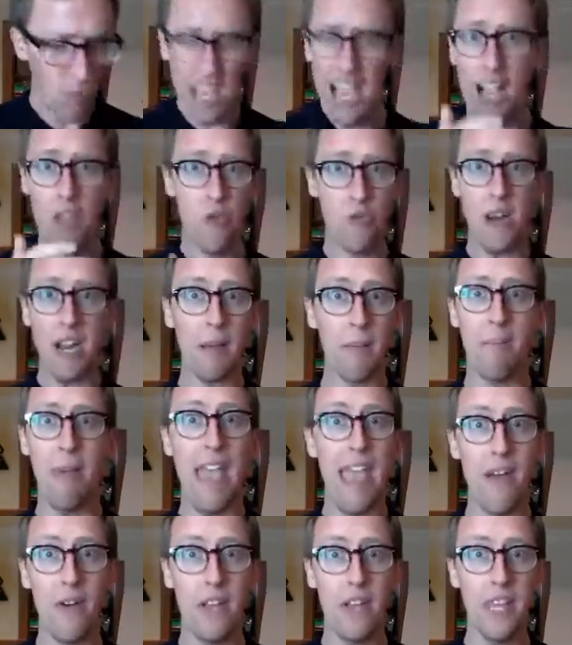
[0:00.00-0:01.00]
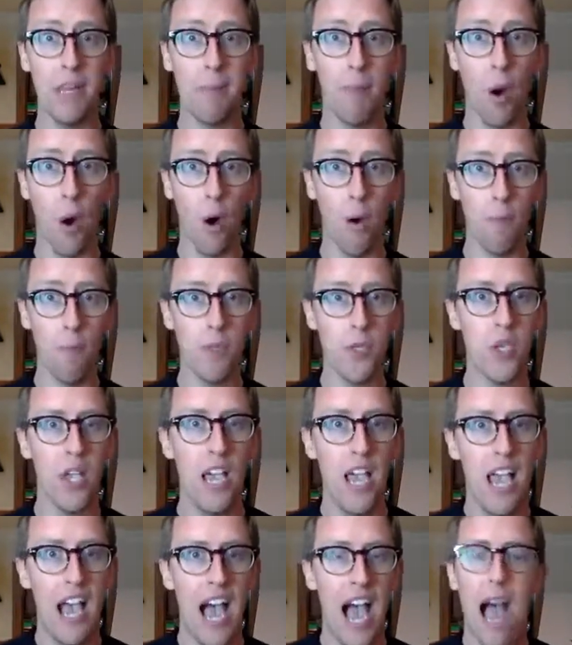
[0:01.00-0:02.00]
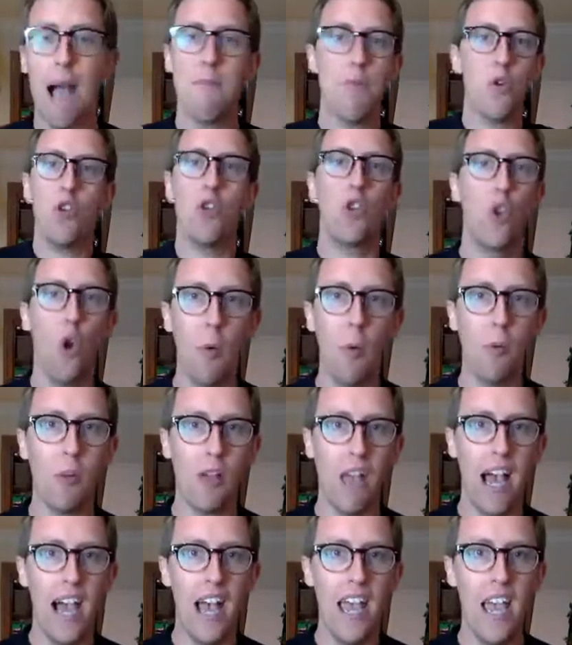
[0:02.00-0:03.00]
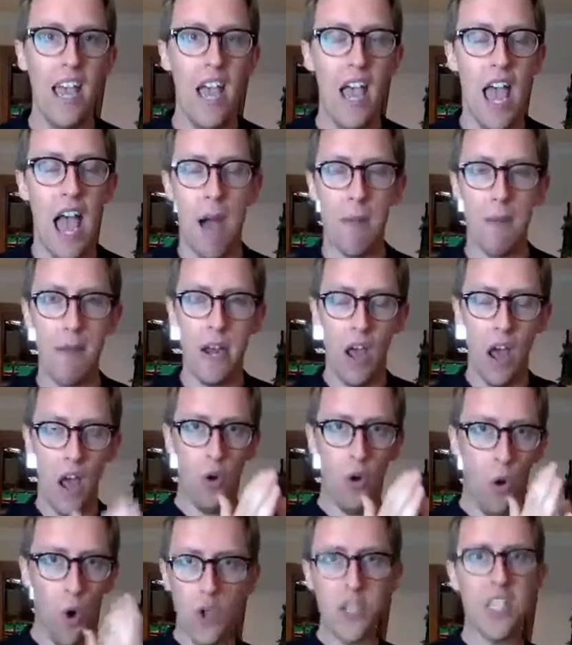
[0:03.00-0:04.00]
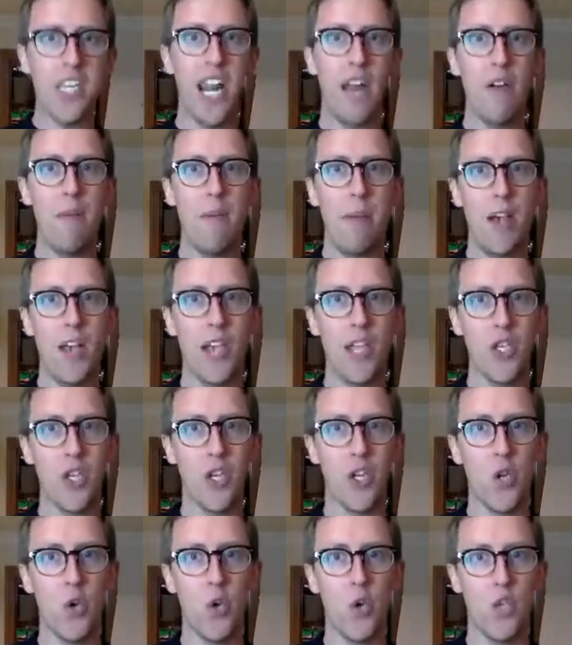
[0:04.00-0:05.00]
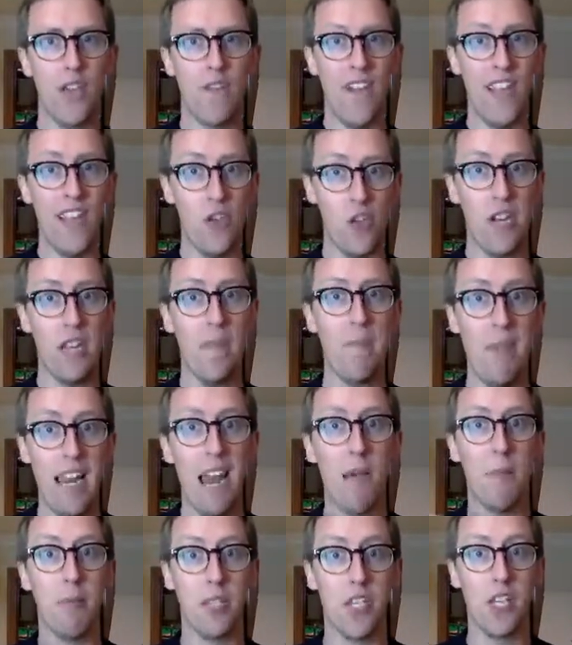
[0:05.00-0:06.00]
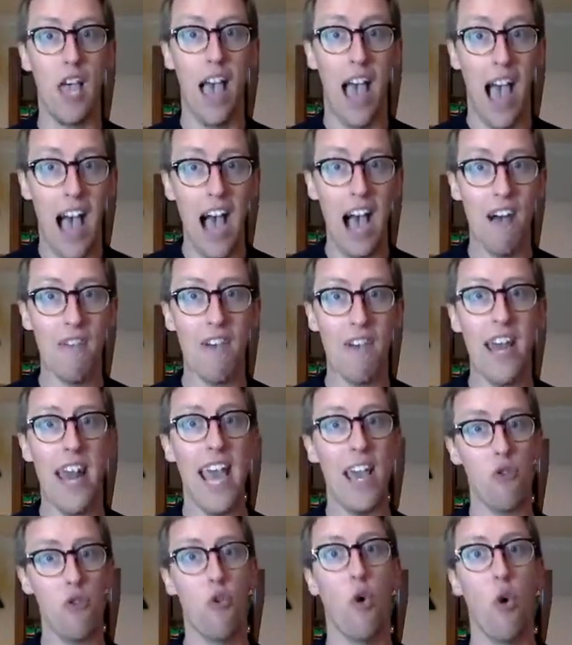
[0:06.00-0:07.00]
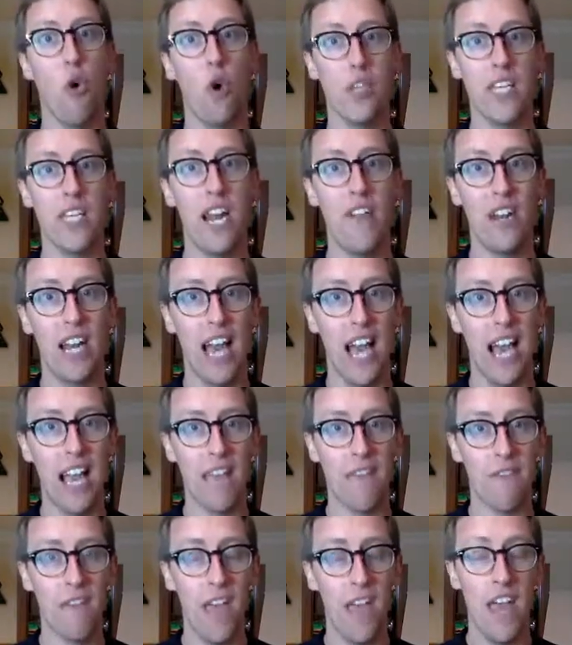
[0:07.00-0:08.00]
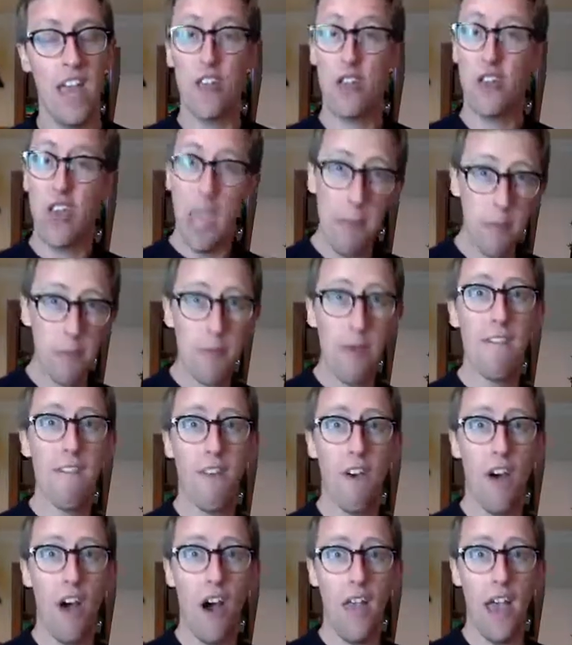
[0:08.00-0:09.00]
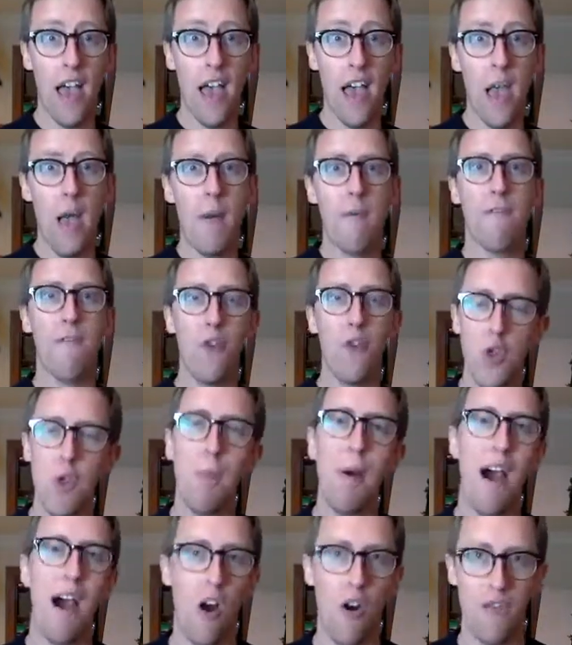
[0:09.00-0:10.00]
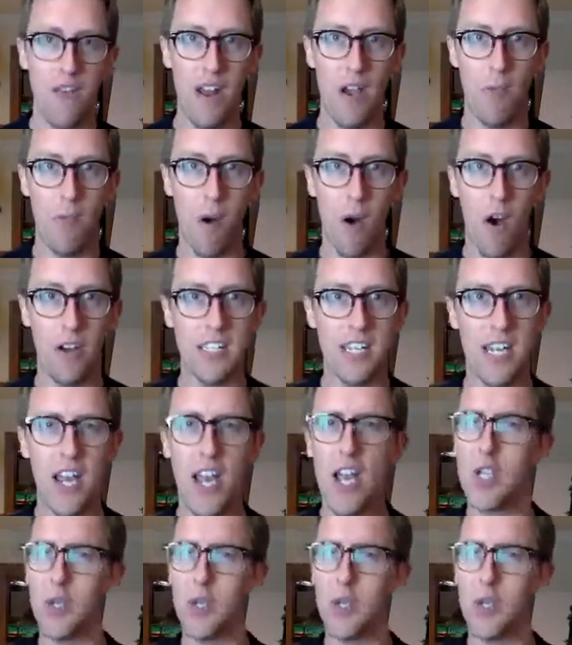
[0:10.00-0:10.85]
I drink beer in the pubs. I'm just a normal guy. I'm an ordinary person who's eventually been able to have an extraordinary life, same as my father, through the power of network marketing.